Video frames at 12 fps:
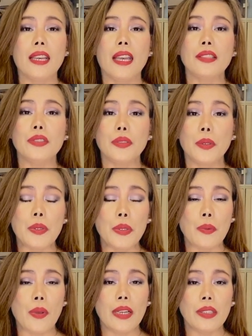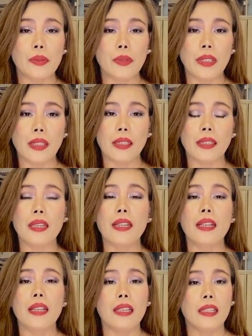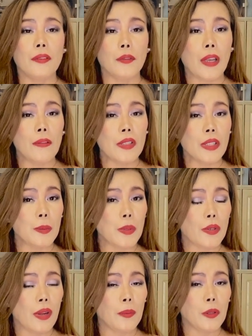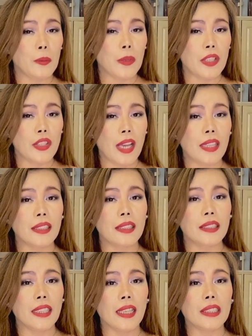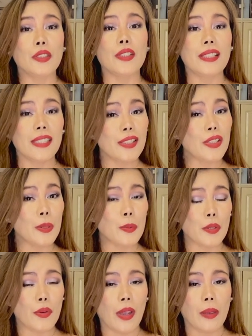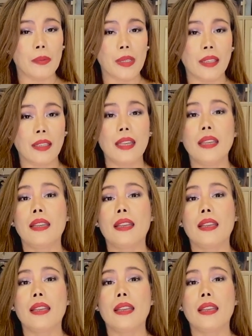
And to those who are new here, if you haven't subscribed to my channel yet, consider subscribing.